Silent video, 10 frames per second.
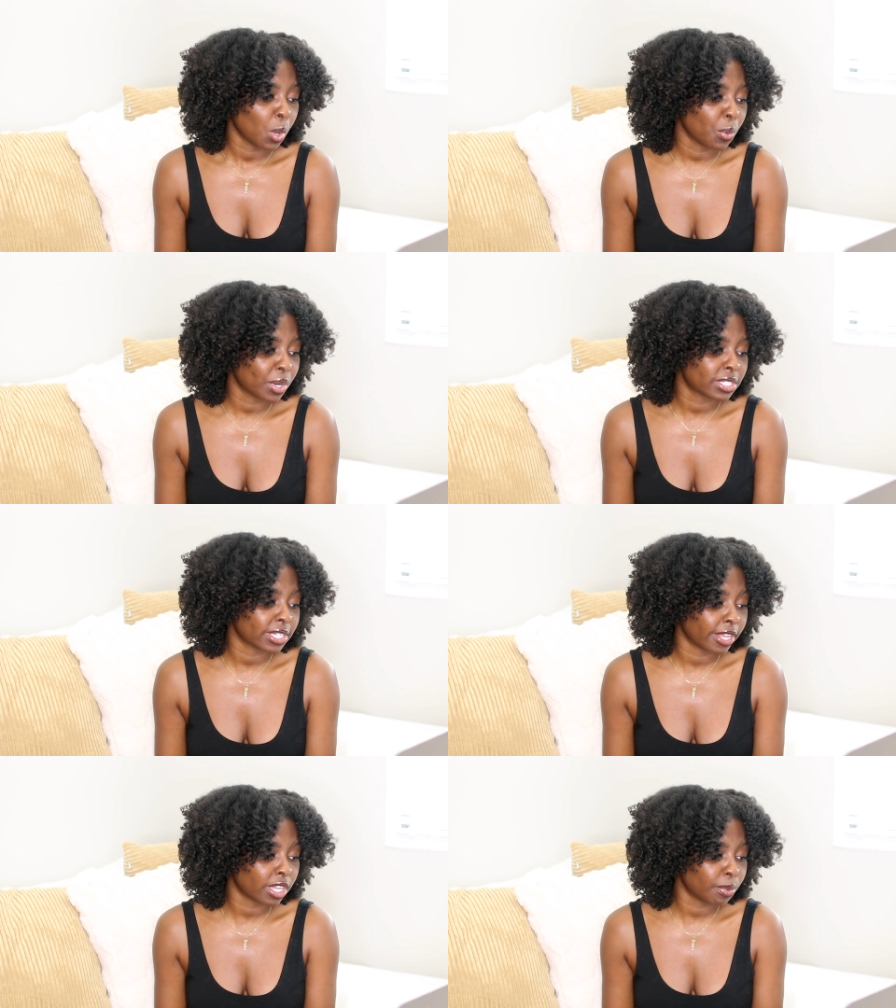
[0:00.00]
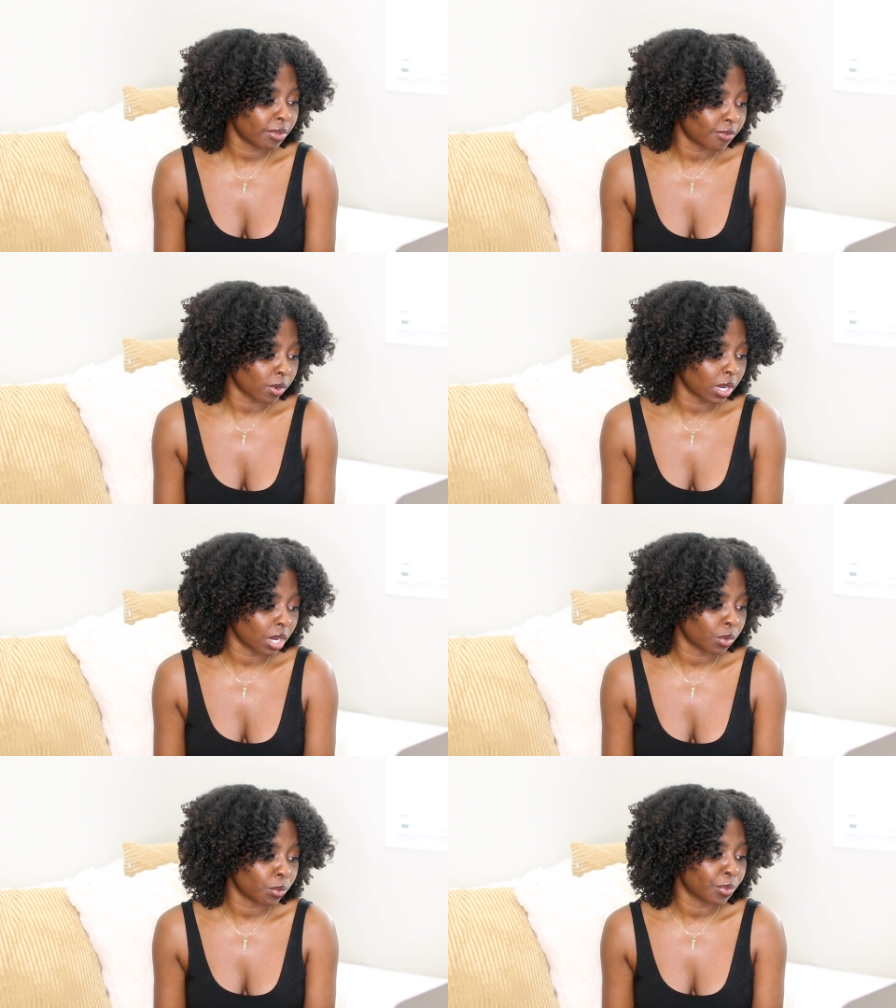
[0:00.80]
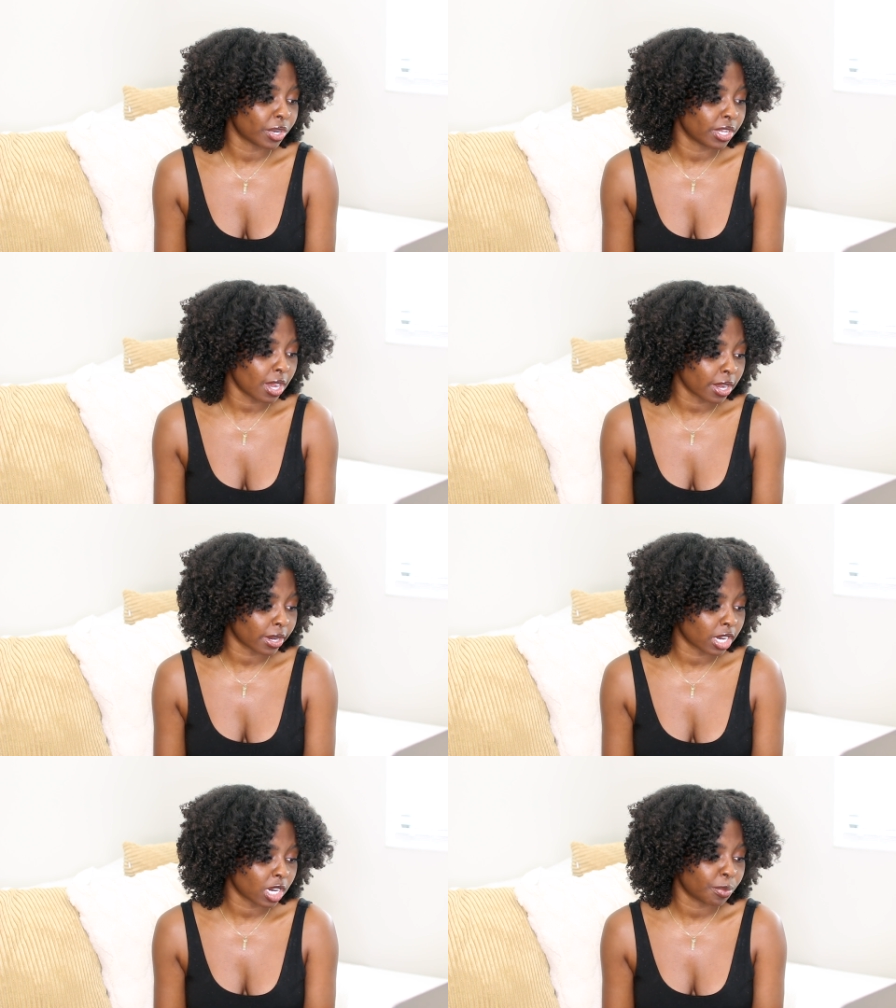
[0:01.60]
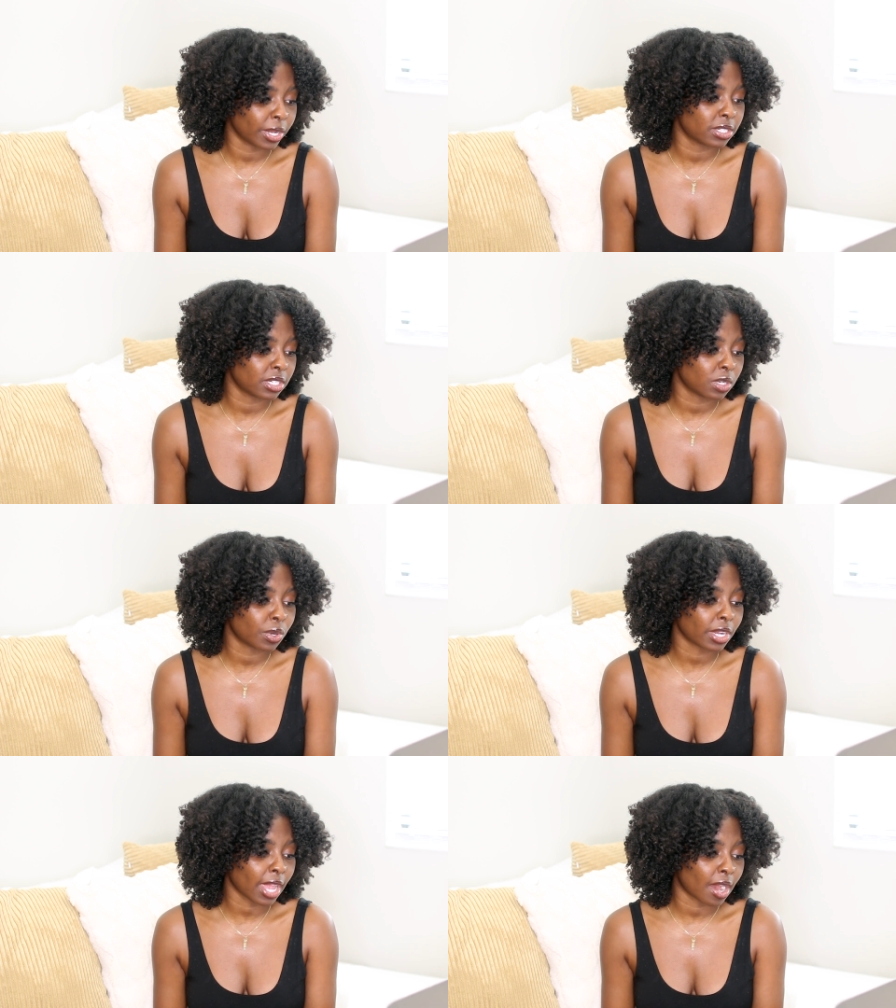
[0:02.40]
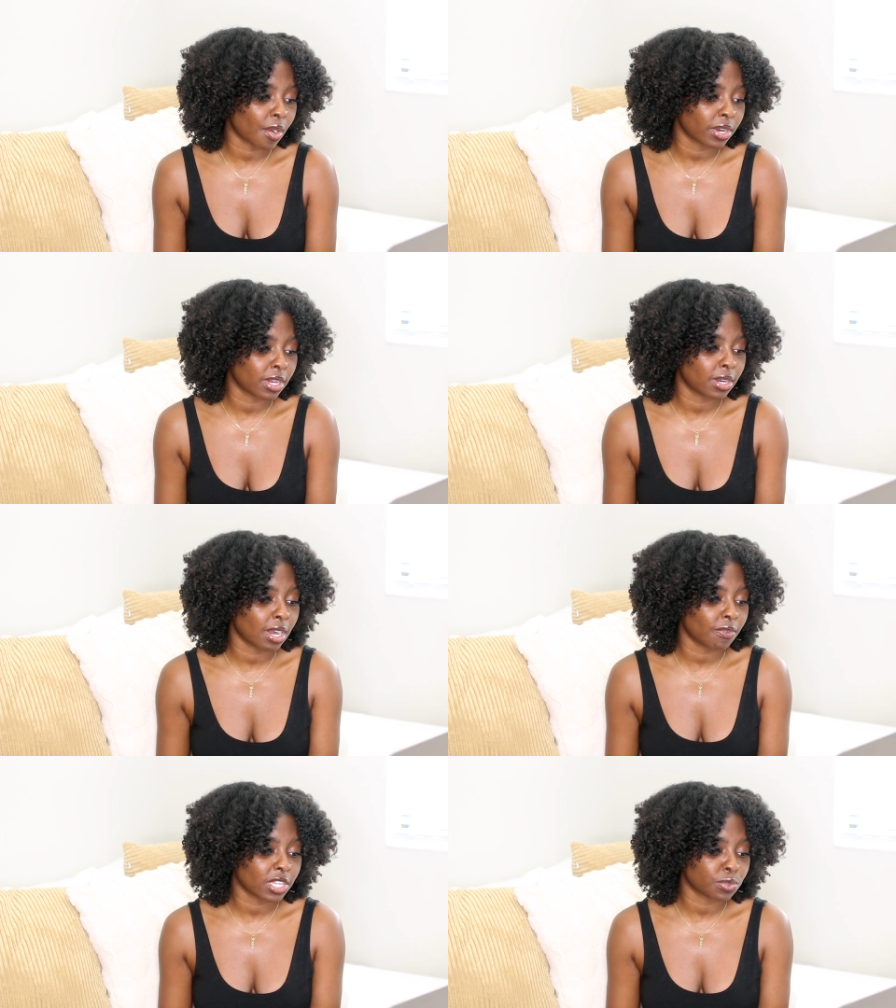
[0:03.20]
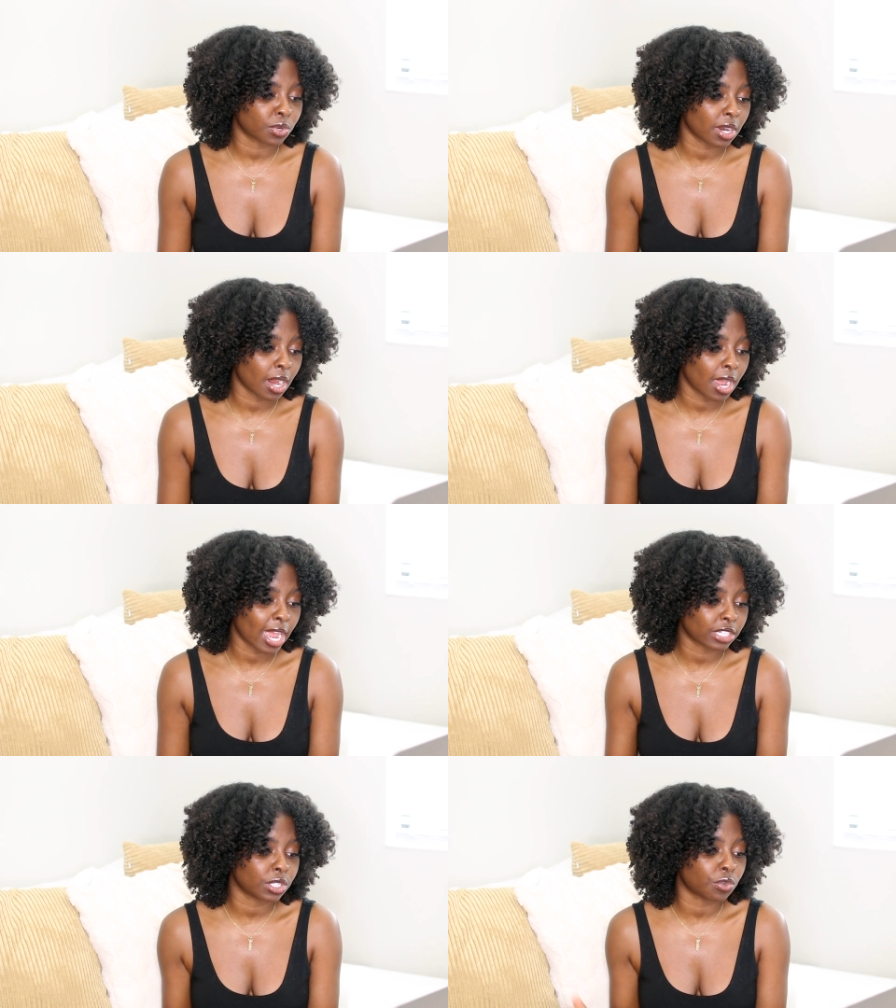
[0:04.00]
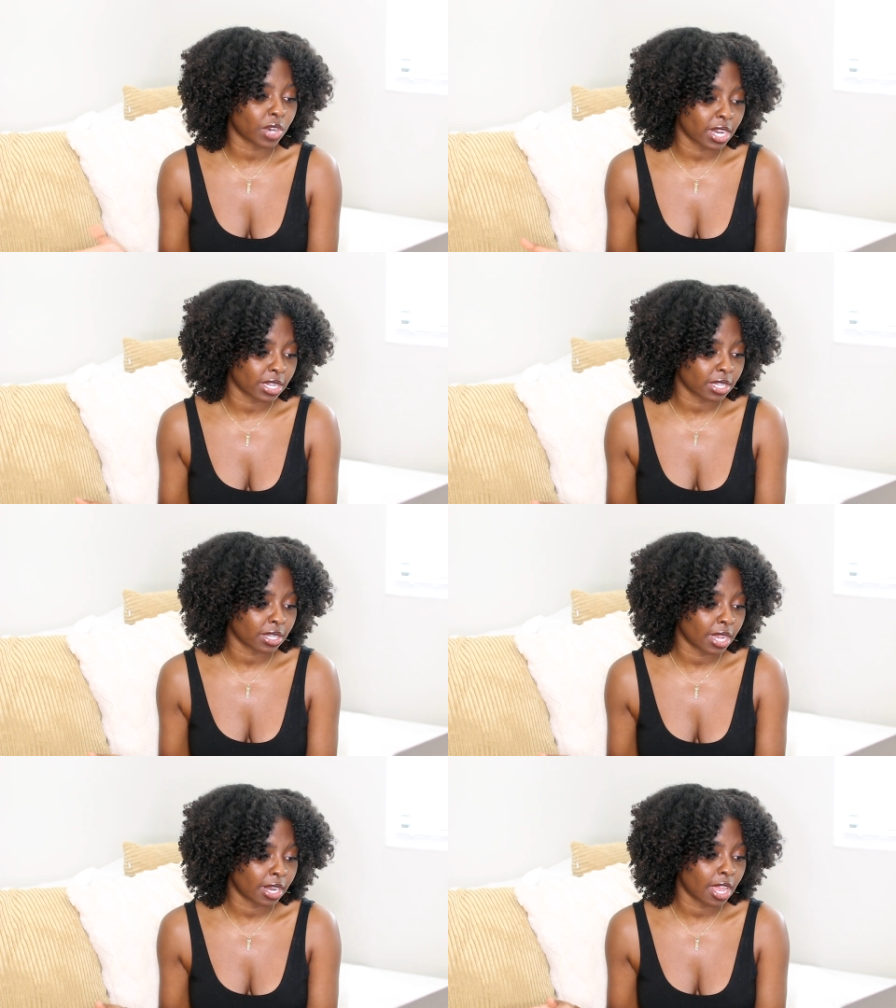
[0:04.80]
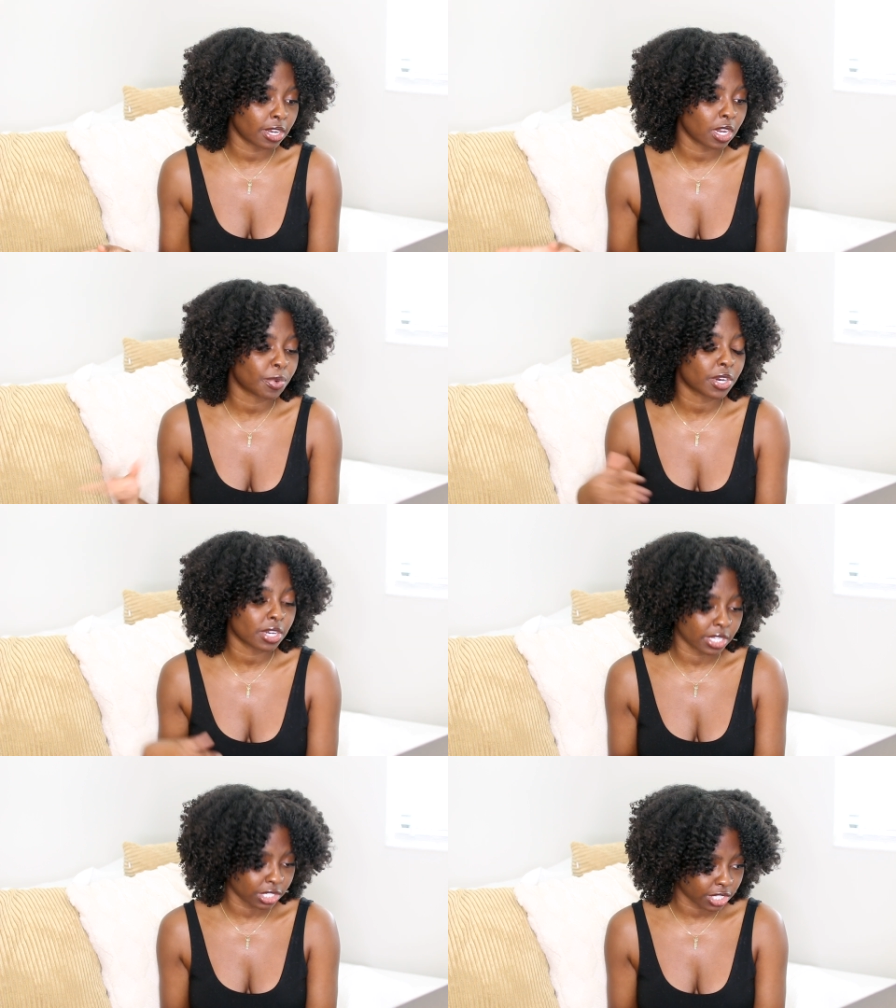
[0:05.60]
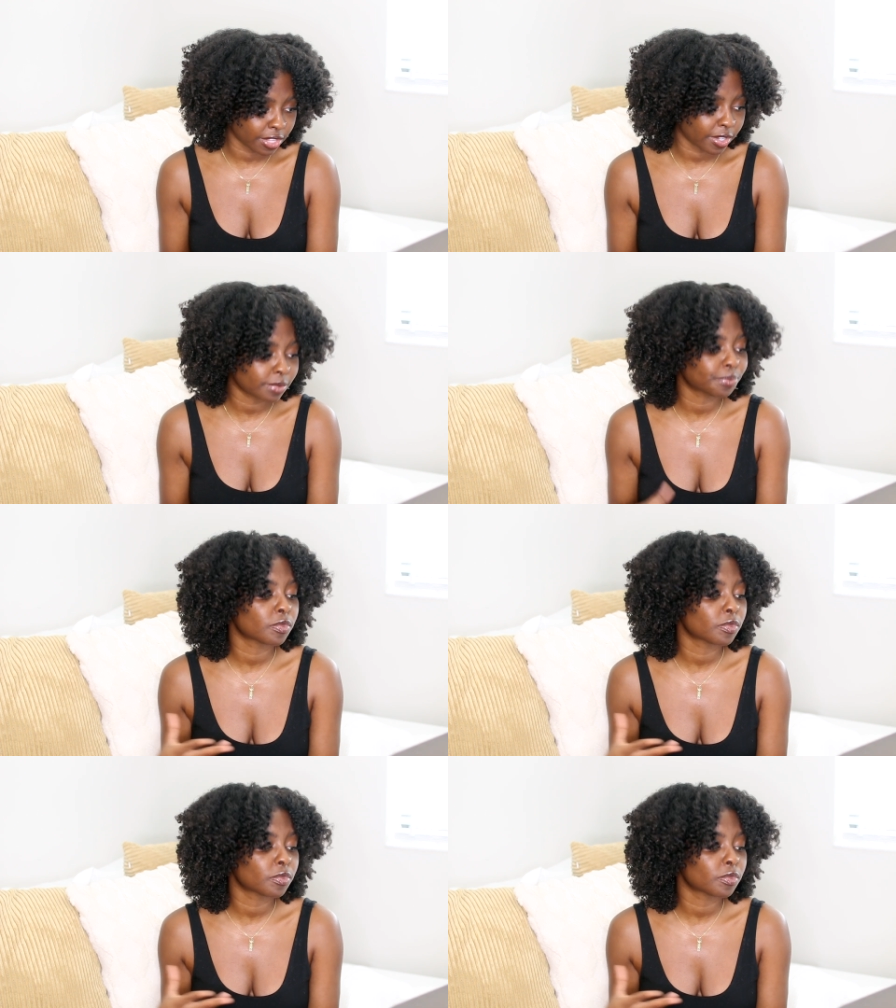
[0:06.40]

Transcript: We were together before when we were younger, but it didn't work out and none of us were actually ready and ended up hurting each other.